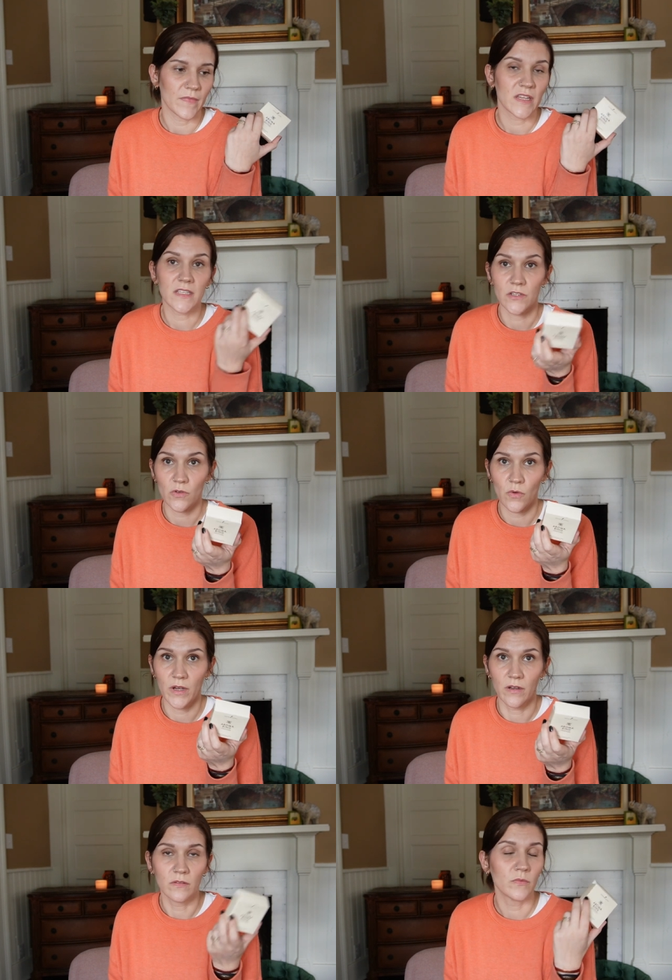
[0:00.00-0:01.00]
essential
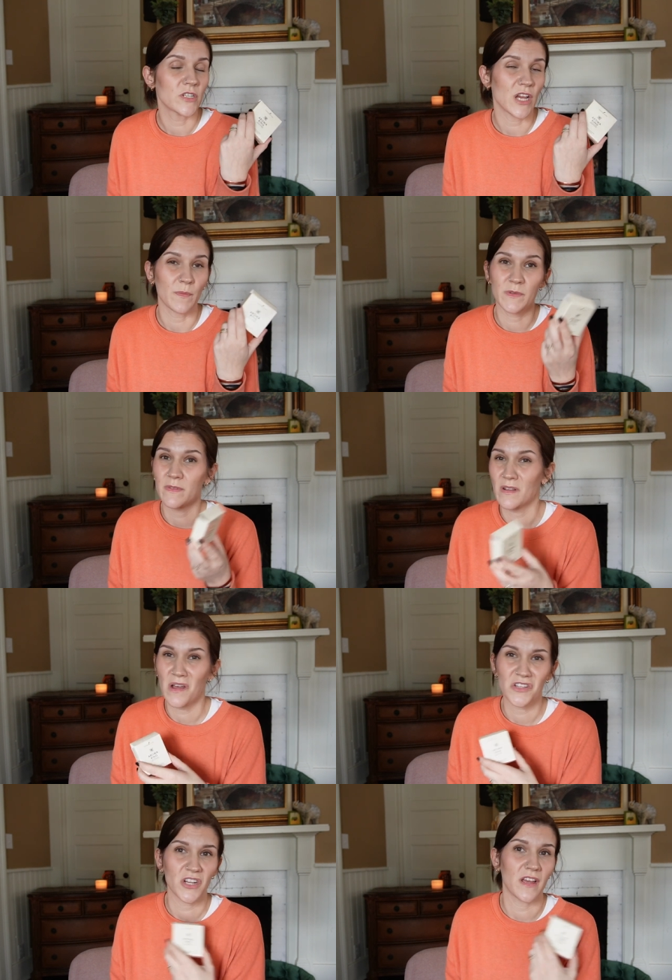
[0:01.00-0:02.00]
oil, which helps with
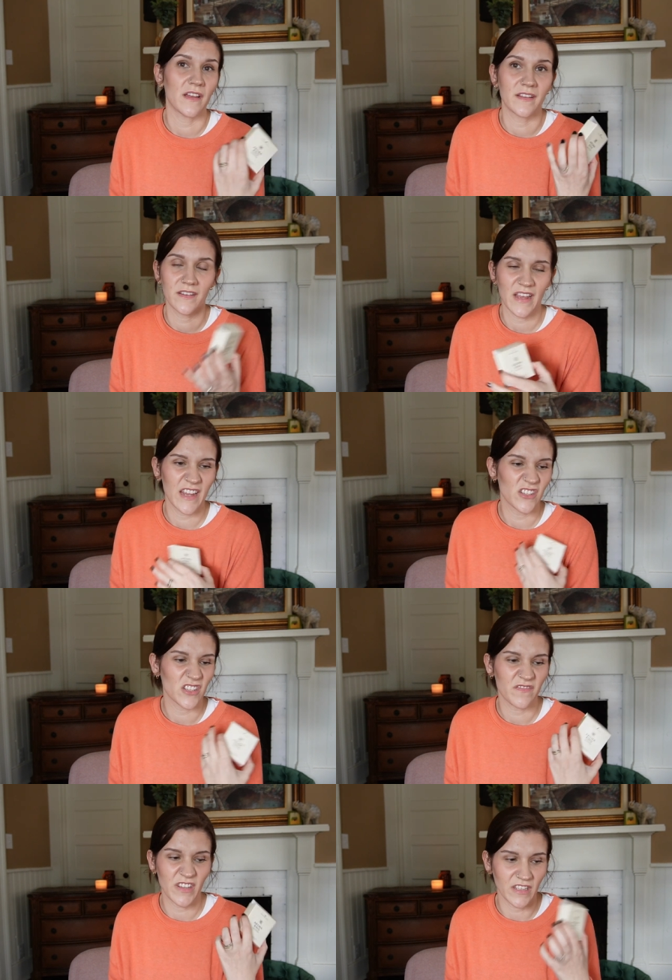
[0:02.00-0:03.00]
nausea and, and,
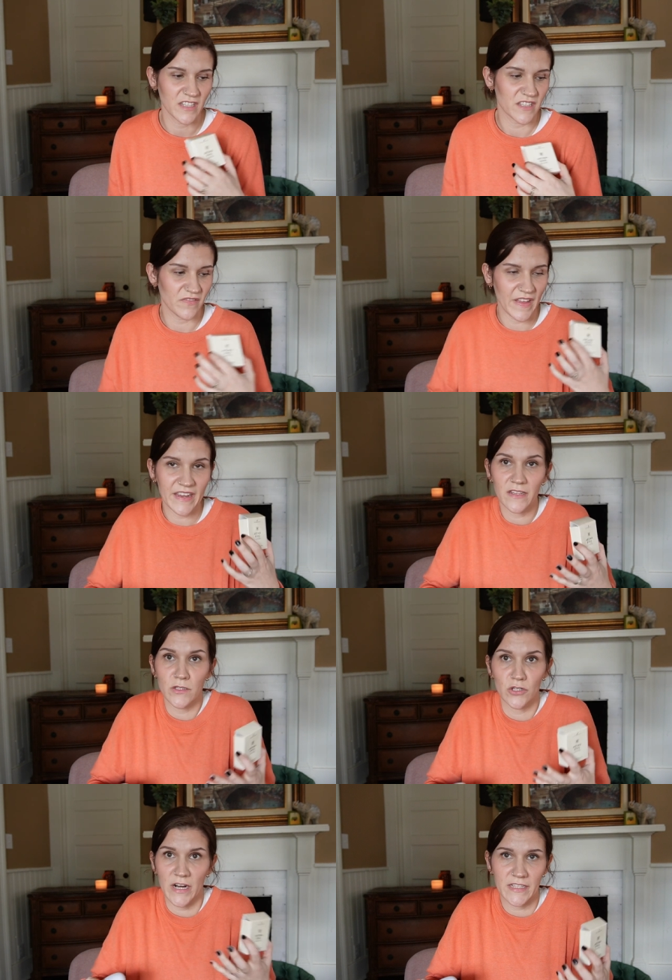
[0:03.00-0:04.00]
just feelings of like
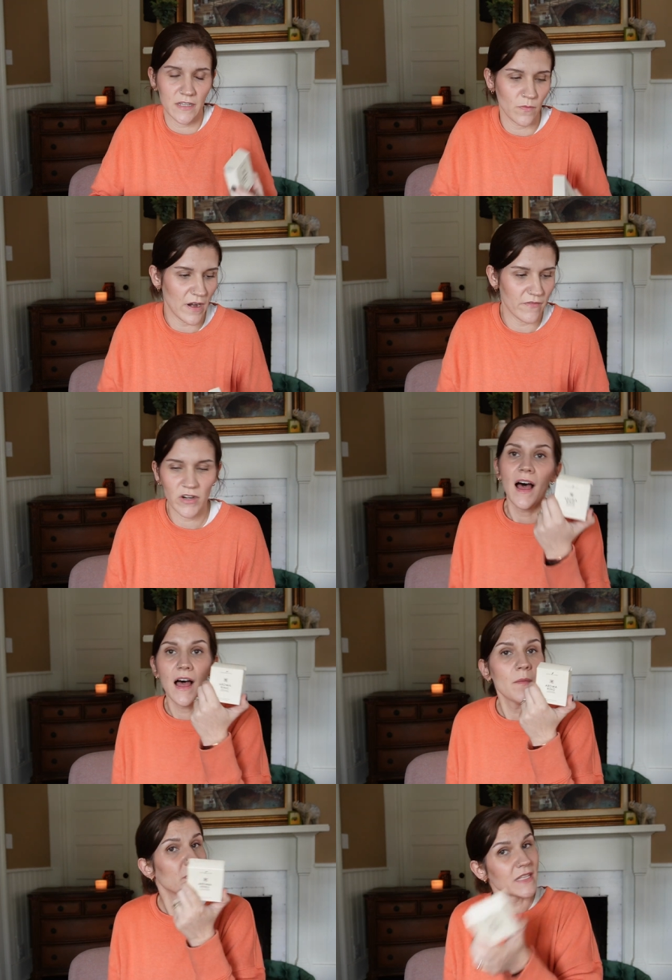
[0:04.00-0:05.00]
stress and whatever.
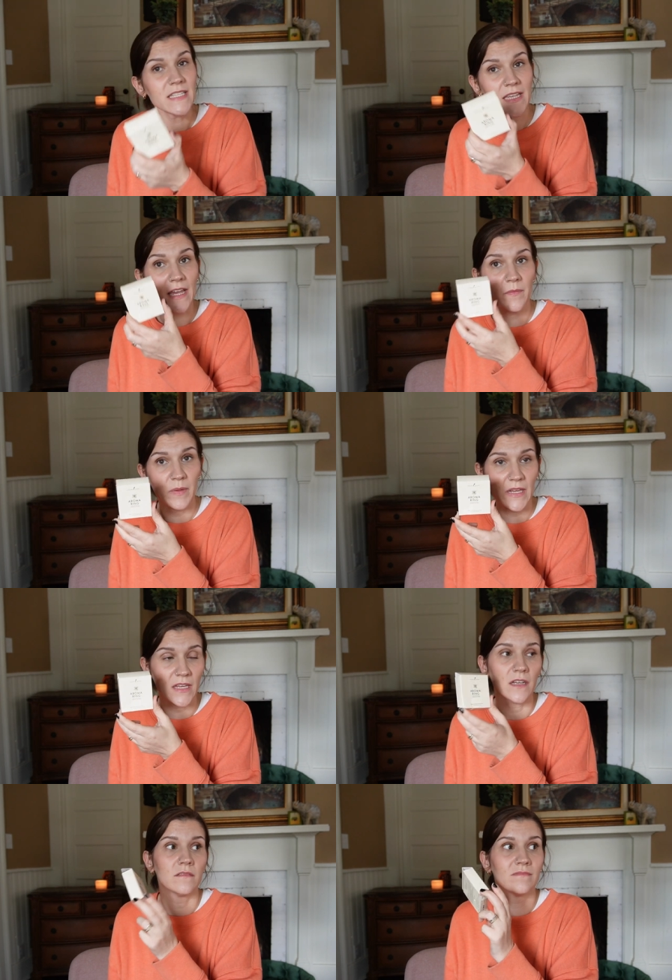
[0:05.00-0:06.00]
Uh, but these can
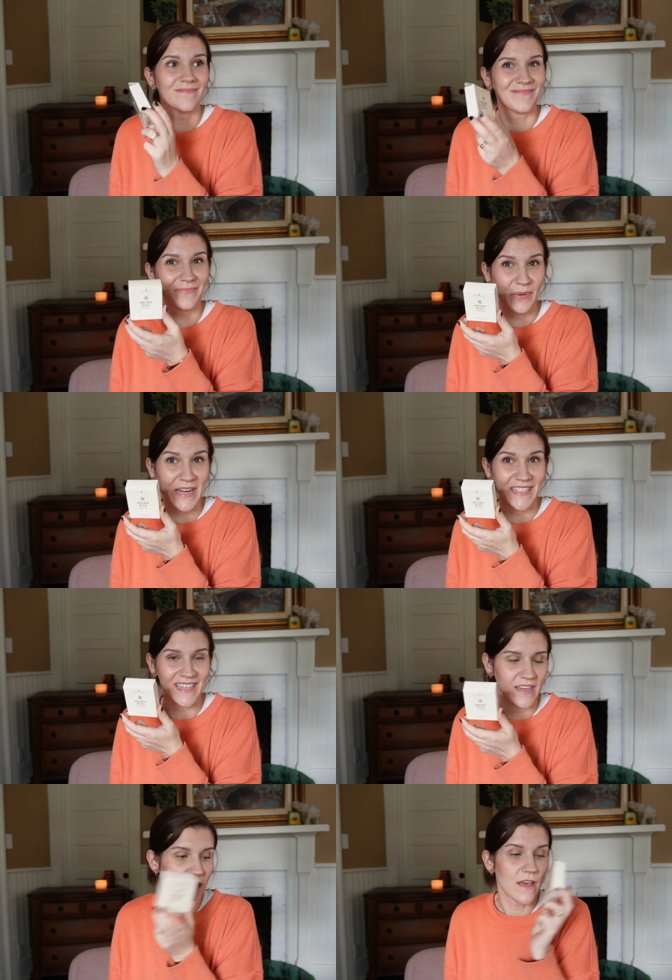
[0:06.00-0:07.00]
be
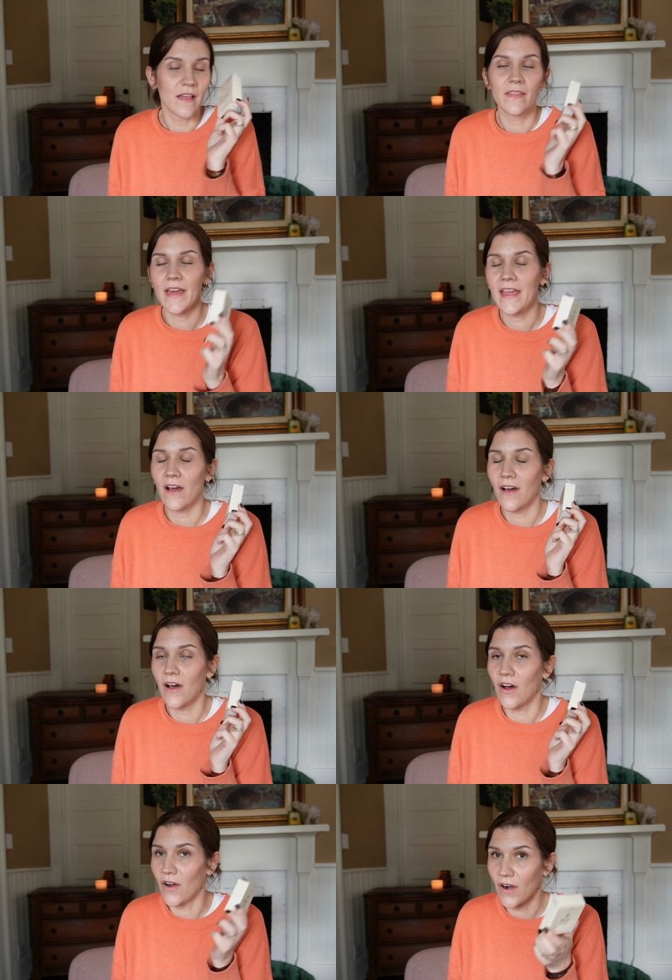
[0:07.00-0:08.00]
pricey. They
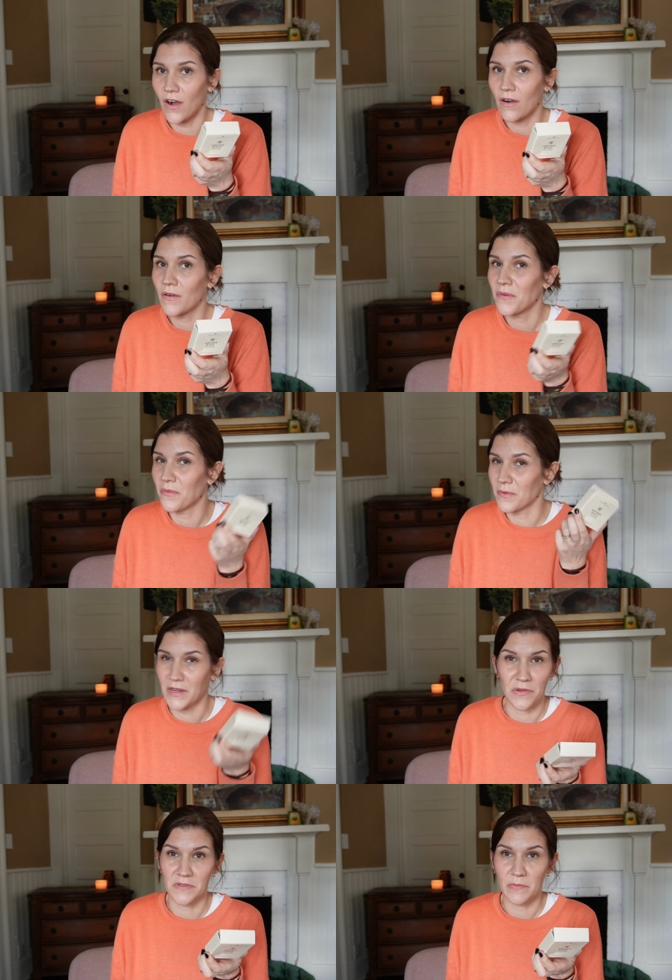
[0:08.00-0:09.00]
are
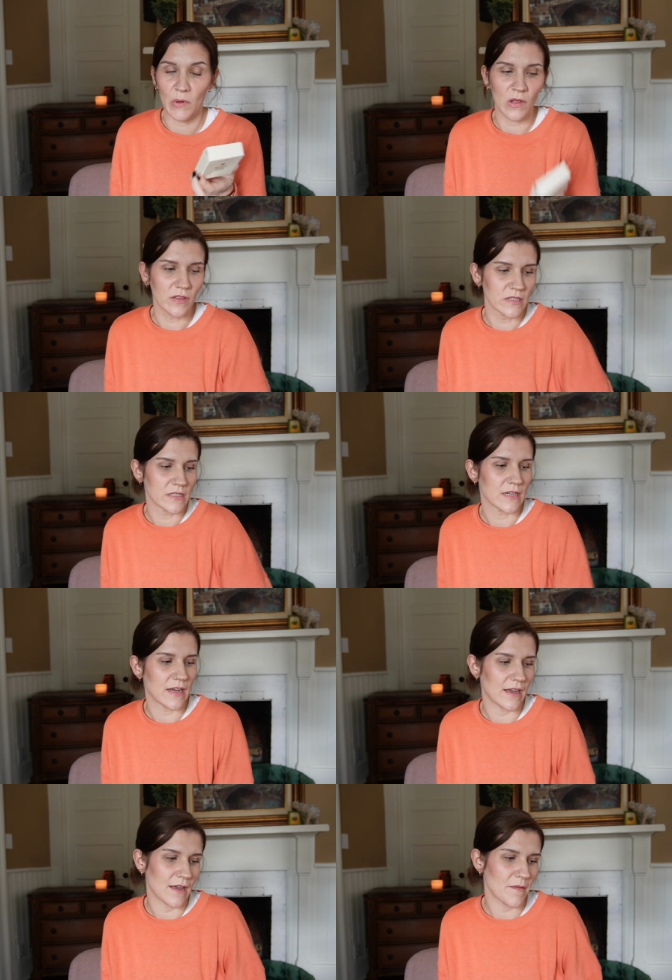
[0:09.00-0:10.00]
reusable,
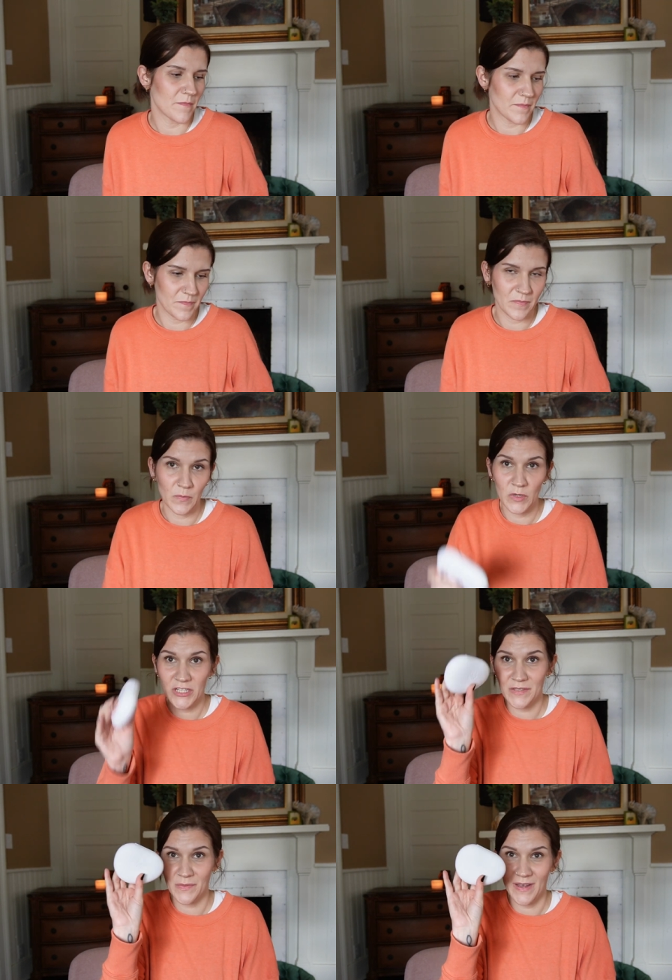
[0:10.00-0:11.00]
um, which
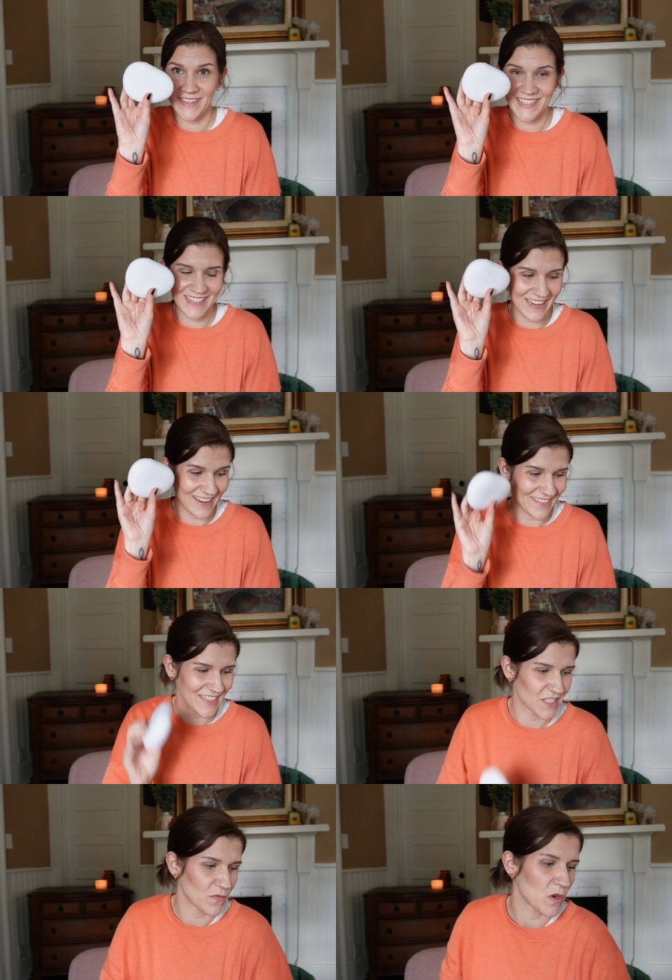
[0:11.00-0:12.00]
is what I got
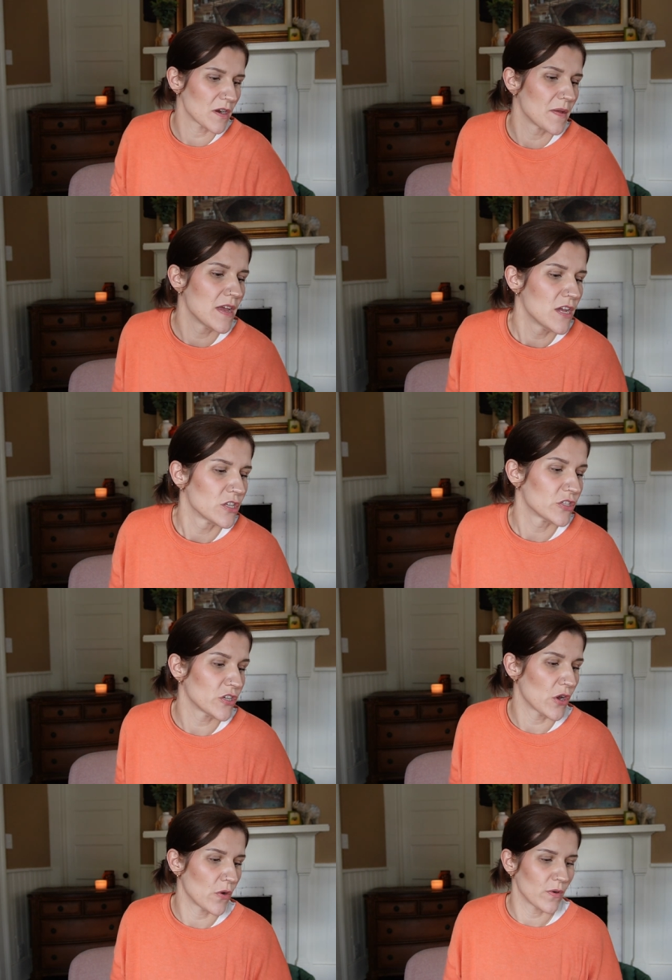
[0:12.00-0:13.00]
this for.
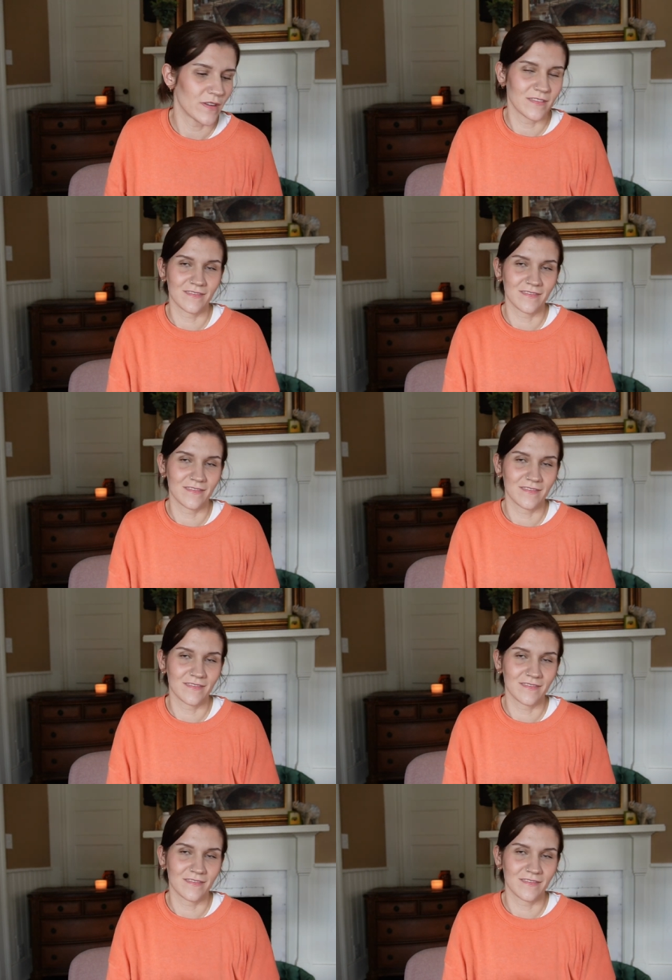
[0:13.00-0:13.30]
So